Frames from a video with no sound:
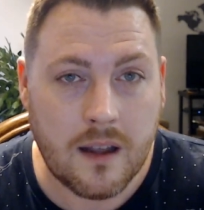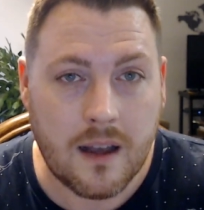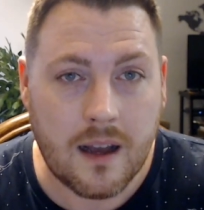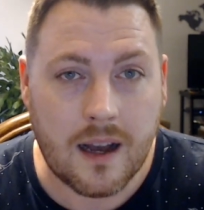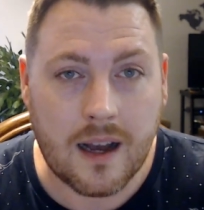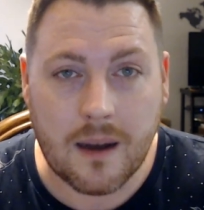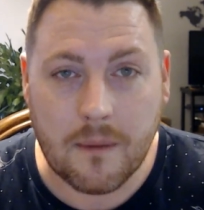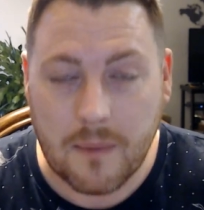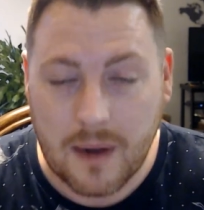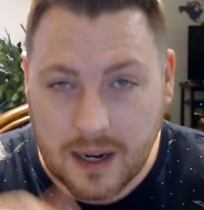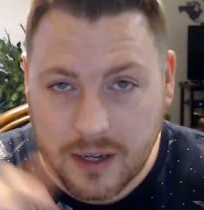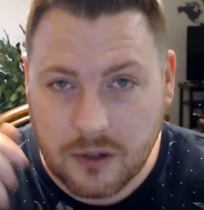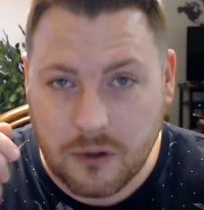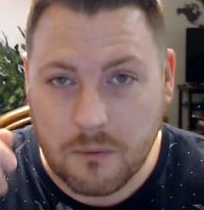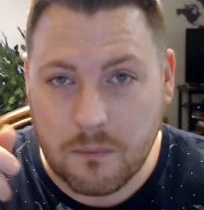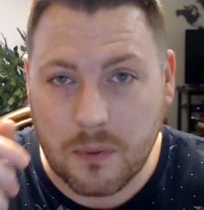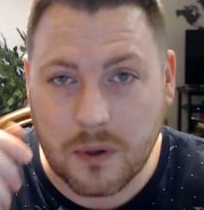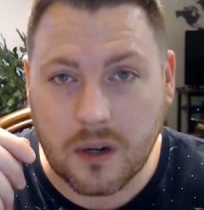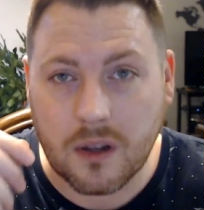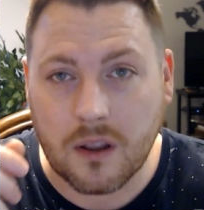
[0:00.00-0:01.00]
I do
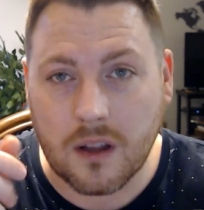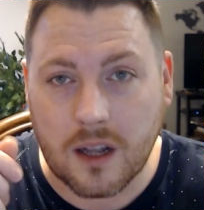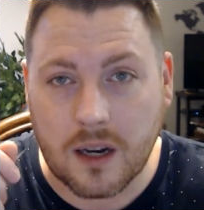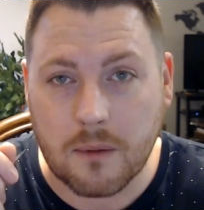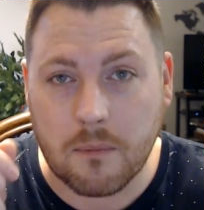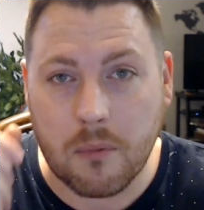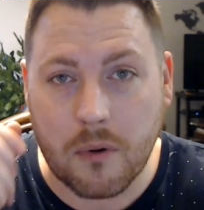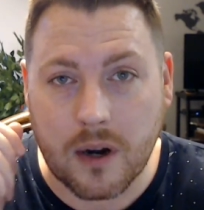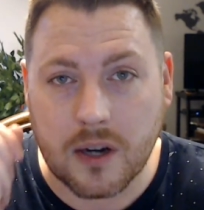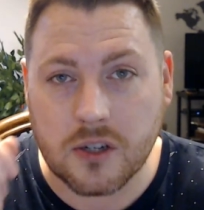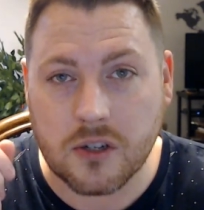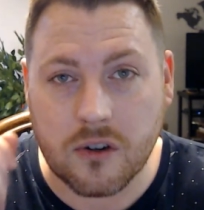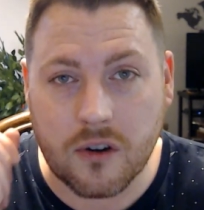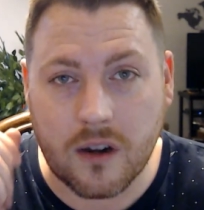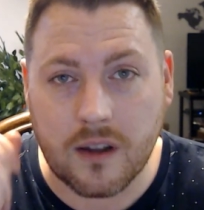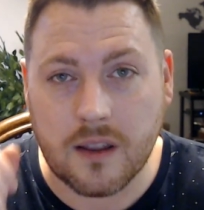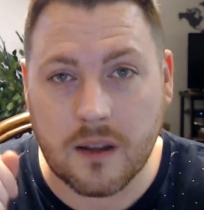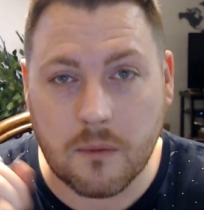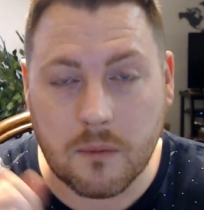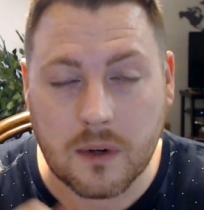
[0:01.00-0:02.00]
put a lot of pressure
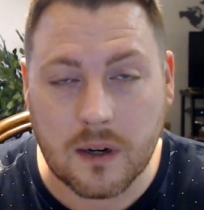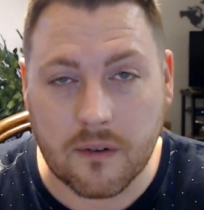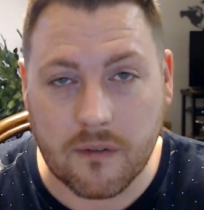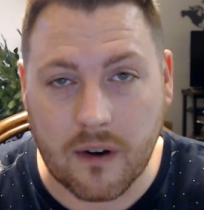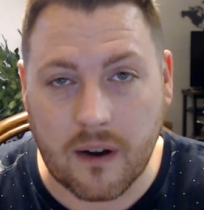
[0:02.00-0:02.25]
on them whenever